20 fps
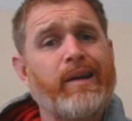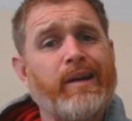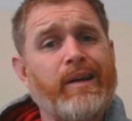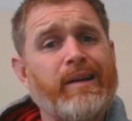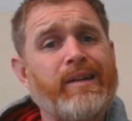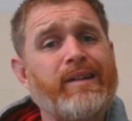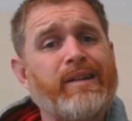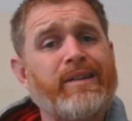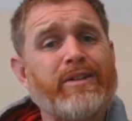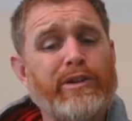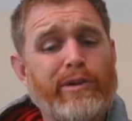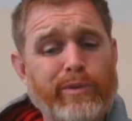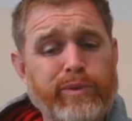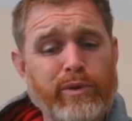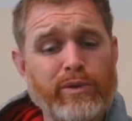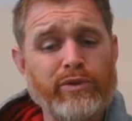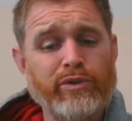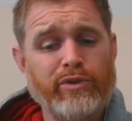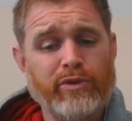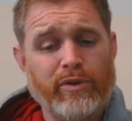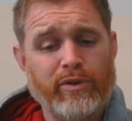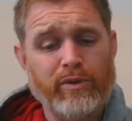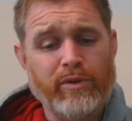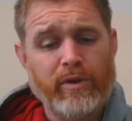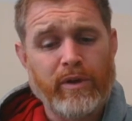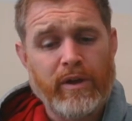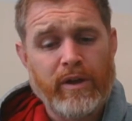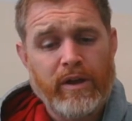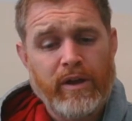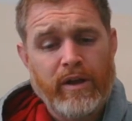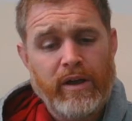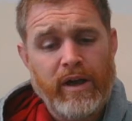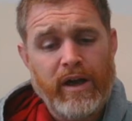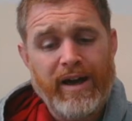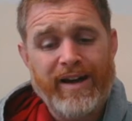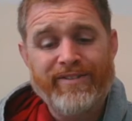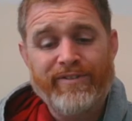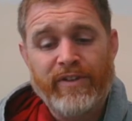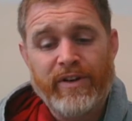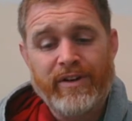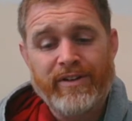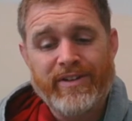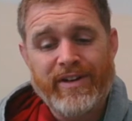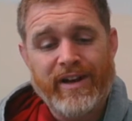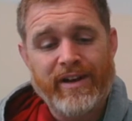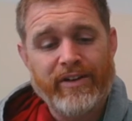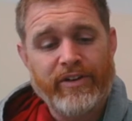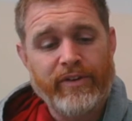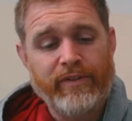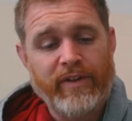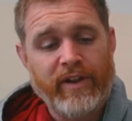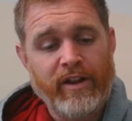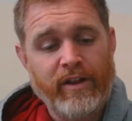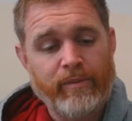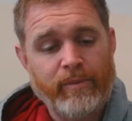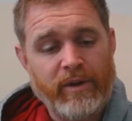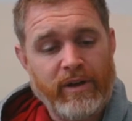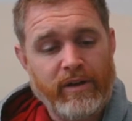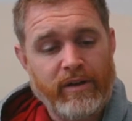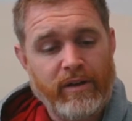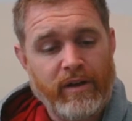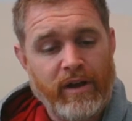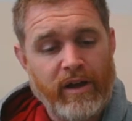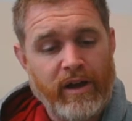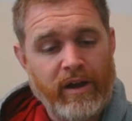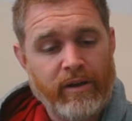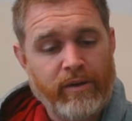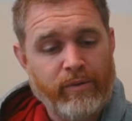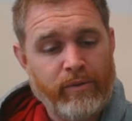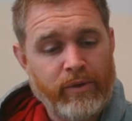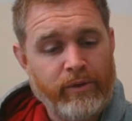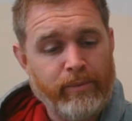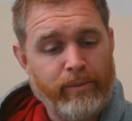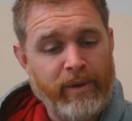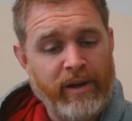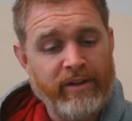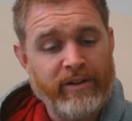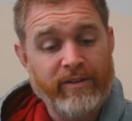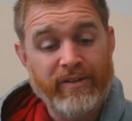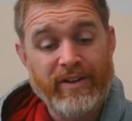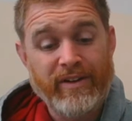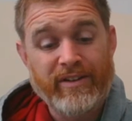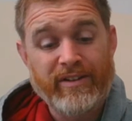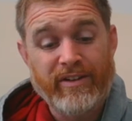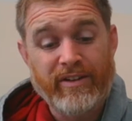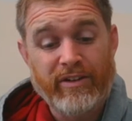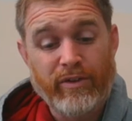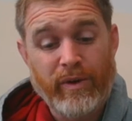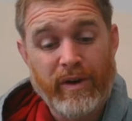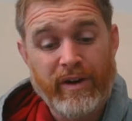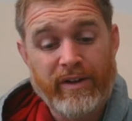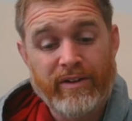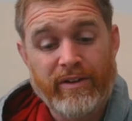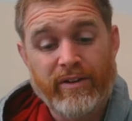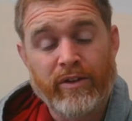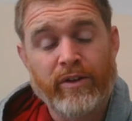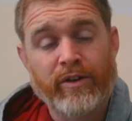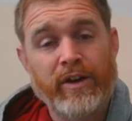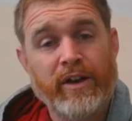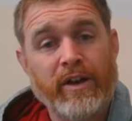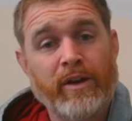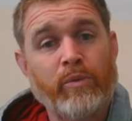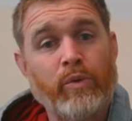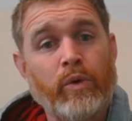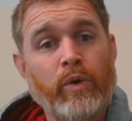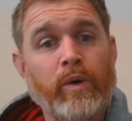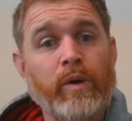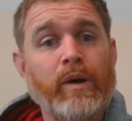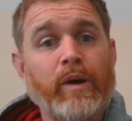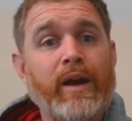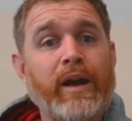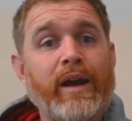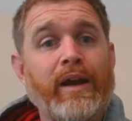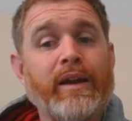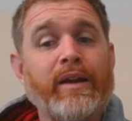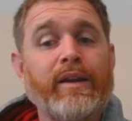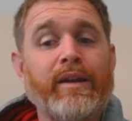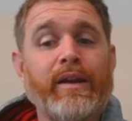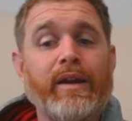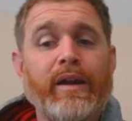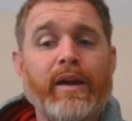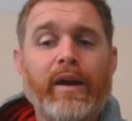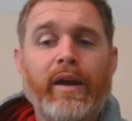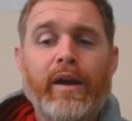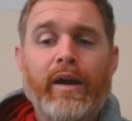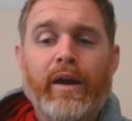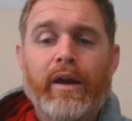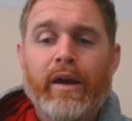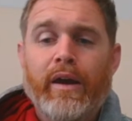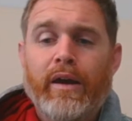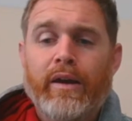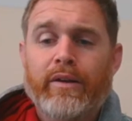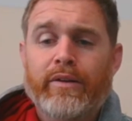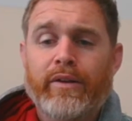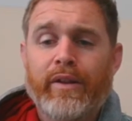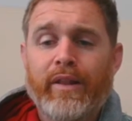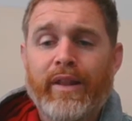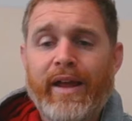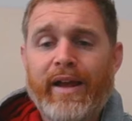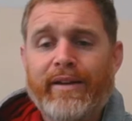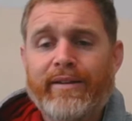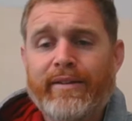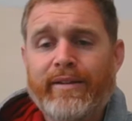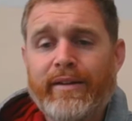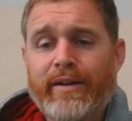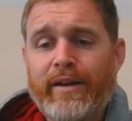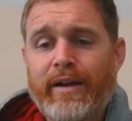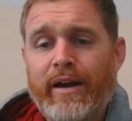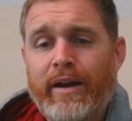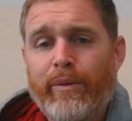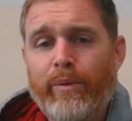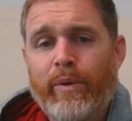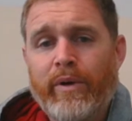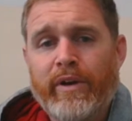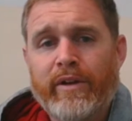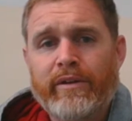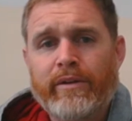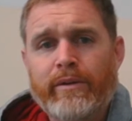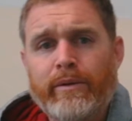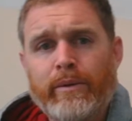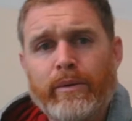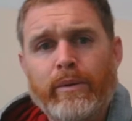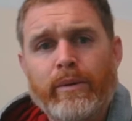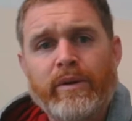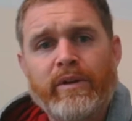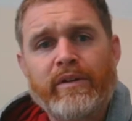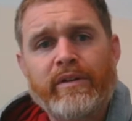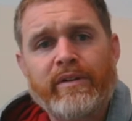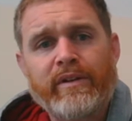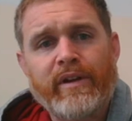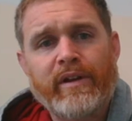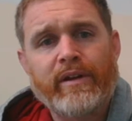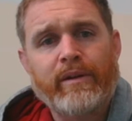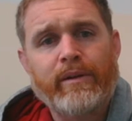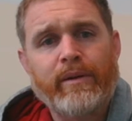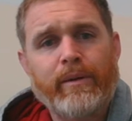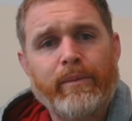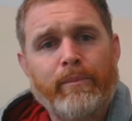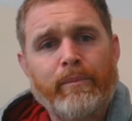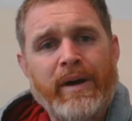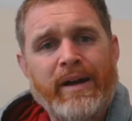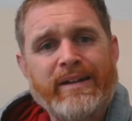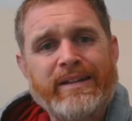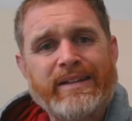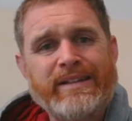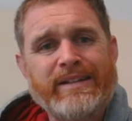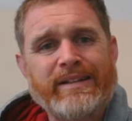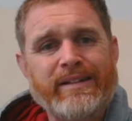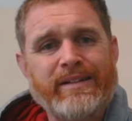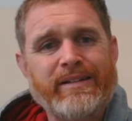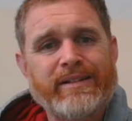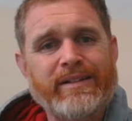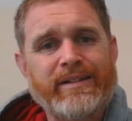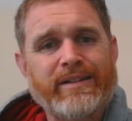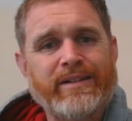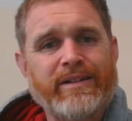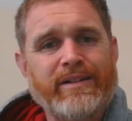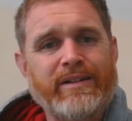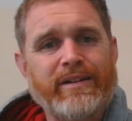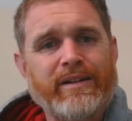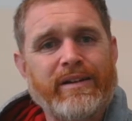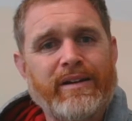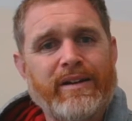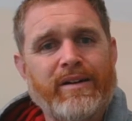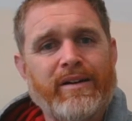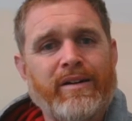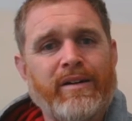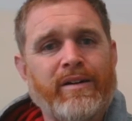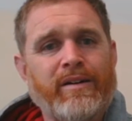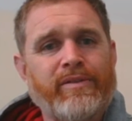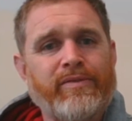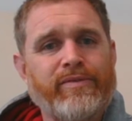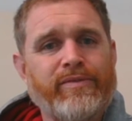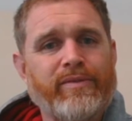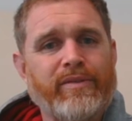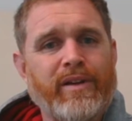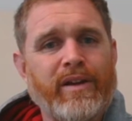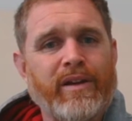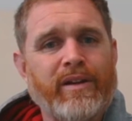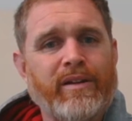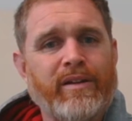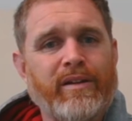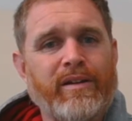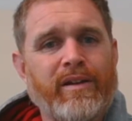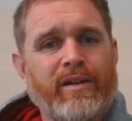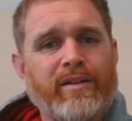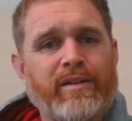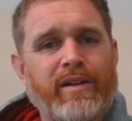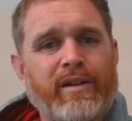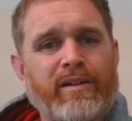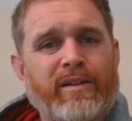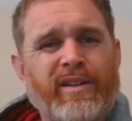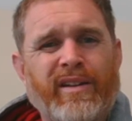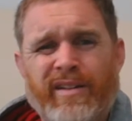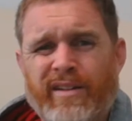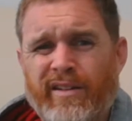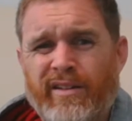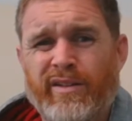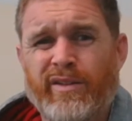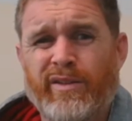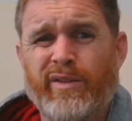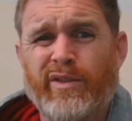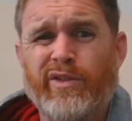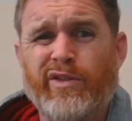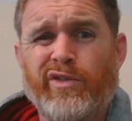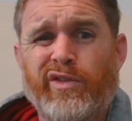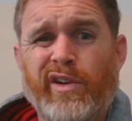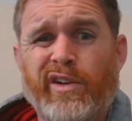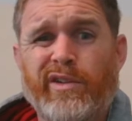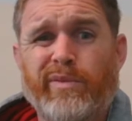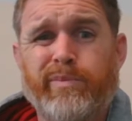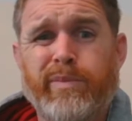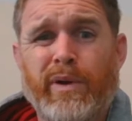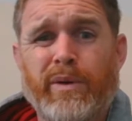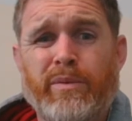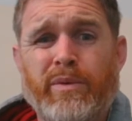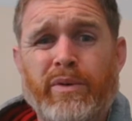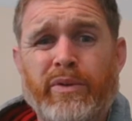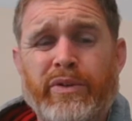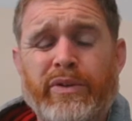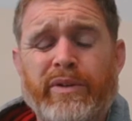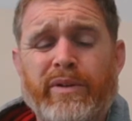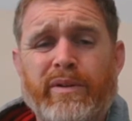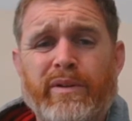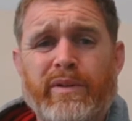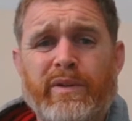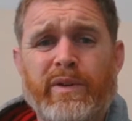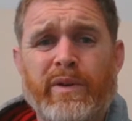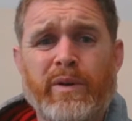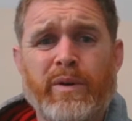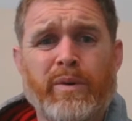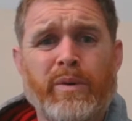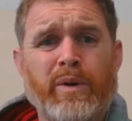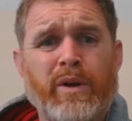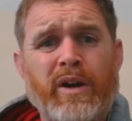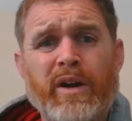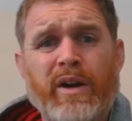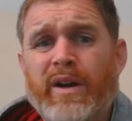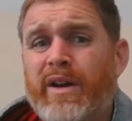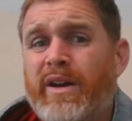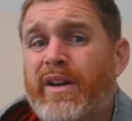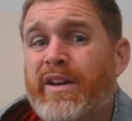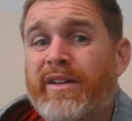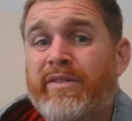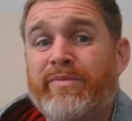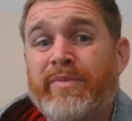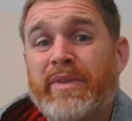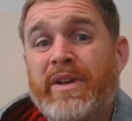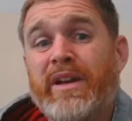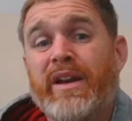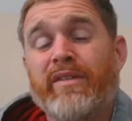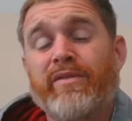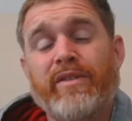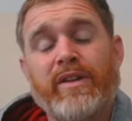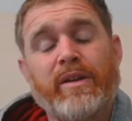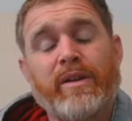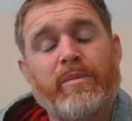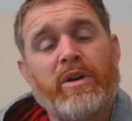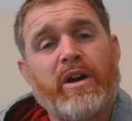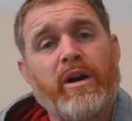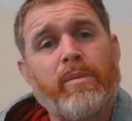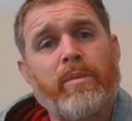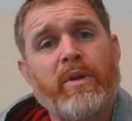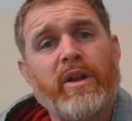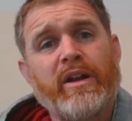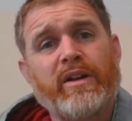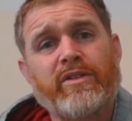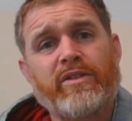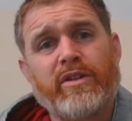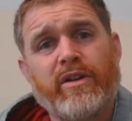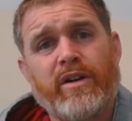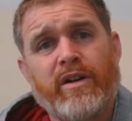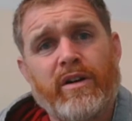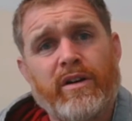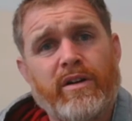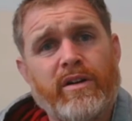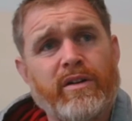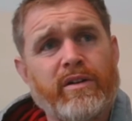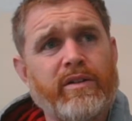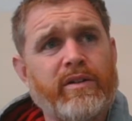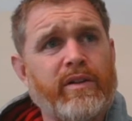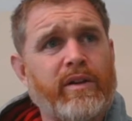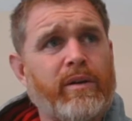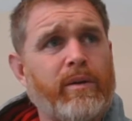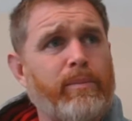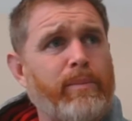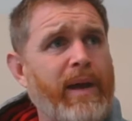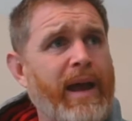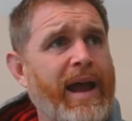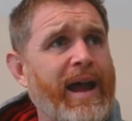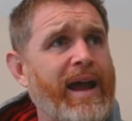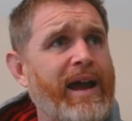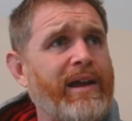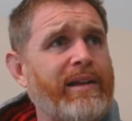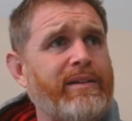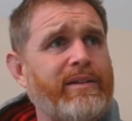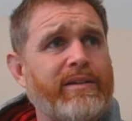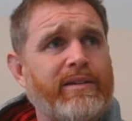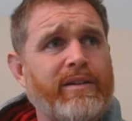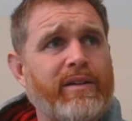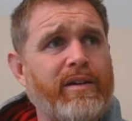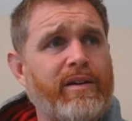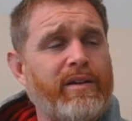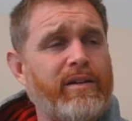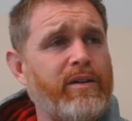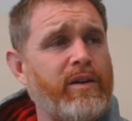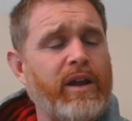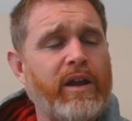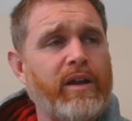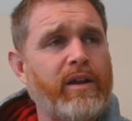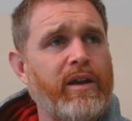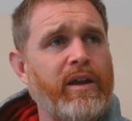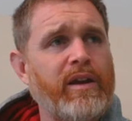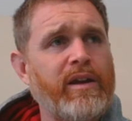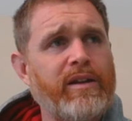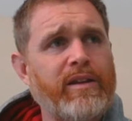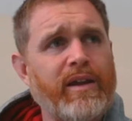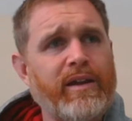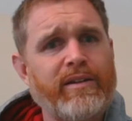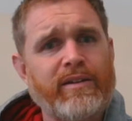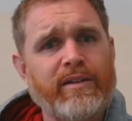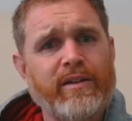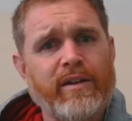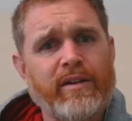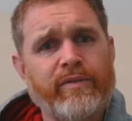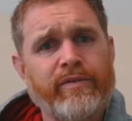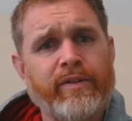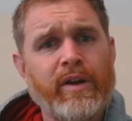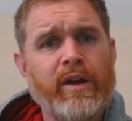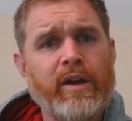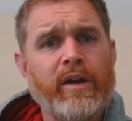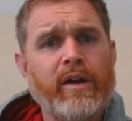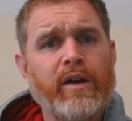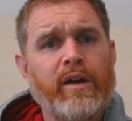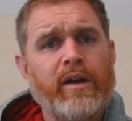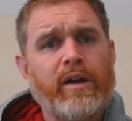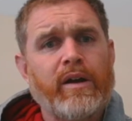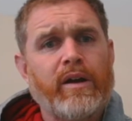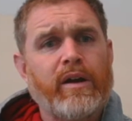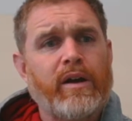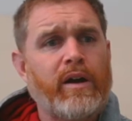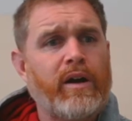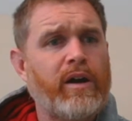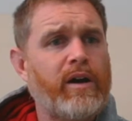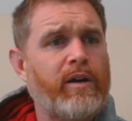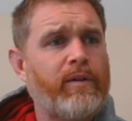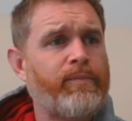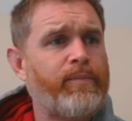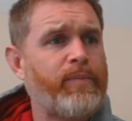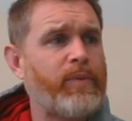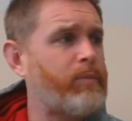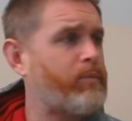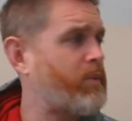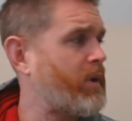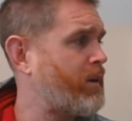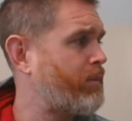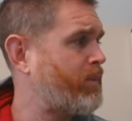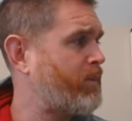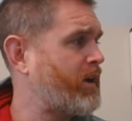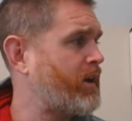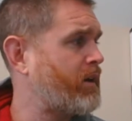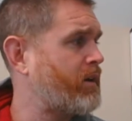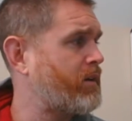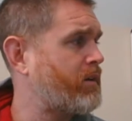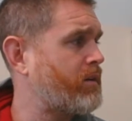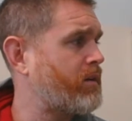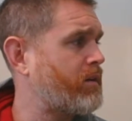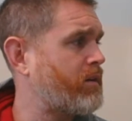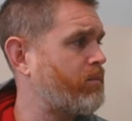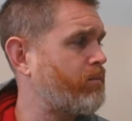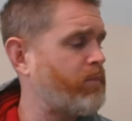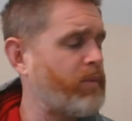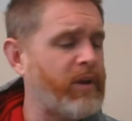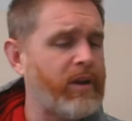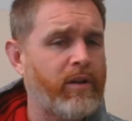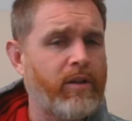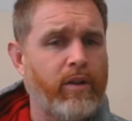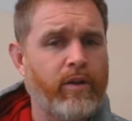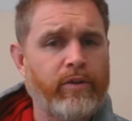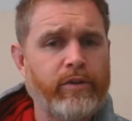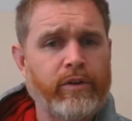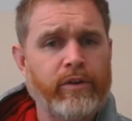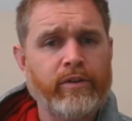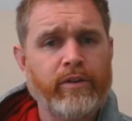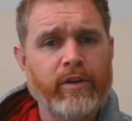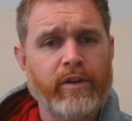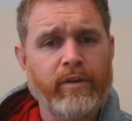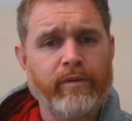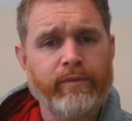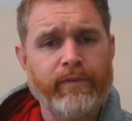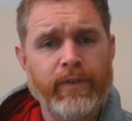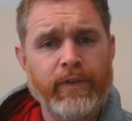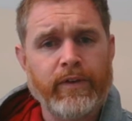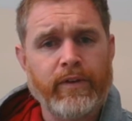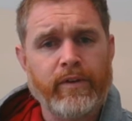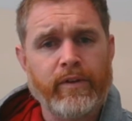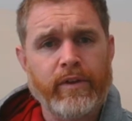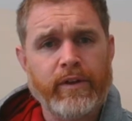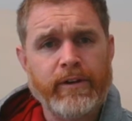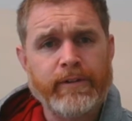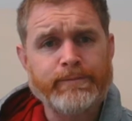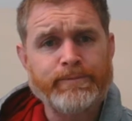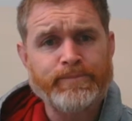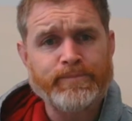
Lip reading: It is crucial for your child's development, responsiveness to stress, learning, and more. And the last thing I want to do is send my sons off as like these little stress bubbles. So if me giving them a couple extra hugs, pats, any of that stuff, by being closer to them physically,